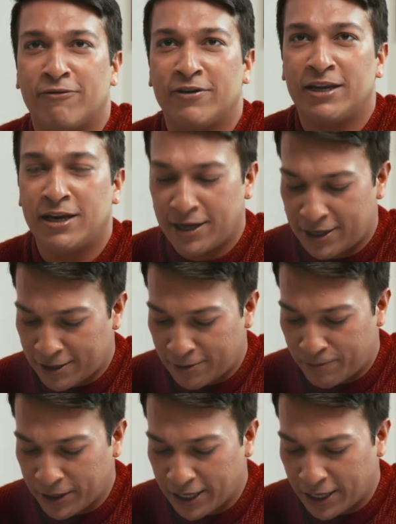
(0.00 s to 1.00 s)

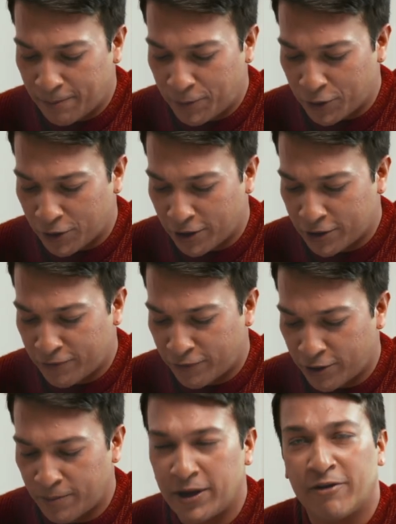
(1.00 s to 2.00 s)
feel picking up a rock
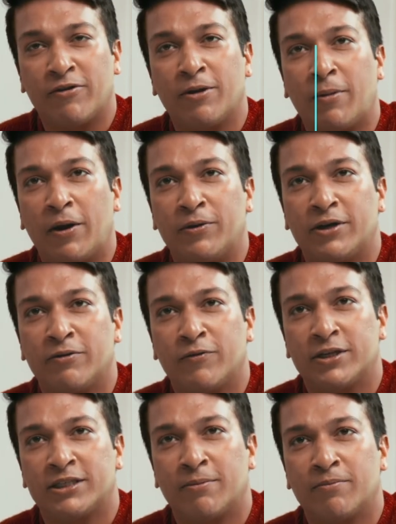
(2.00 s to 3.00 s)
from every mountain
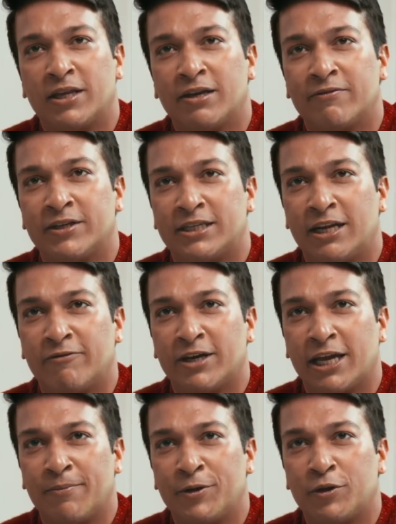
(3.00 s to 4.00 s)
was something which never
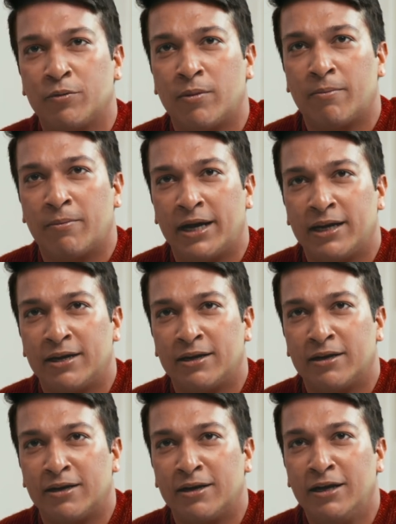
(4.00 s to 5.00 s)
came into my
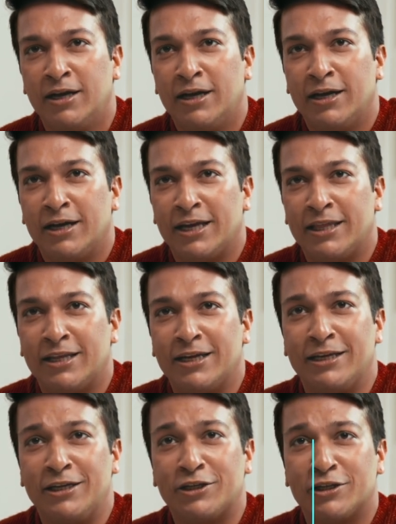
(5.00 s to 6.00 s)
mind in the
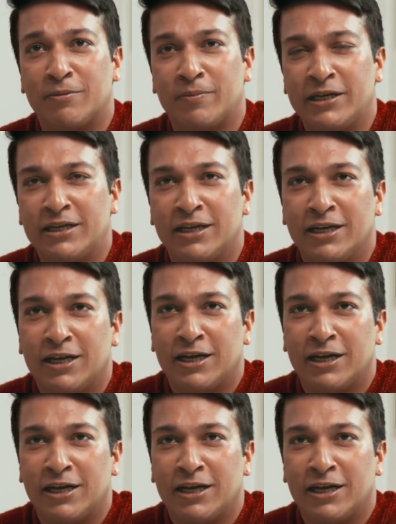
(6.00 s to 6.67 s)
initial bit.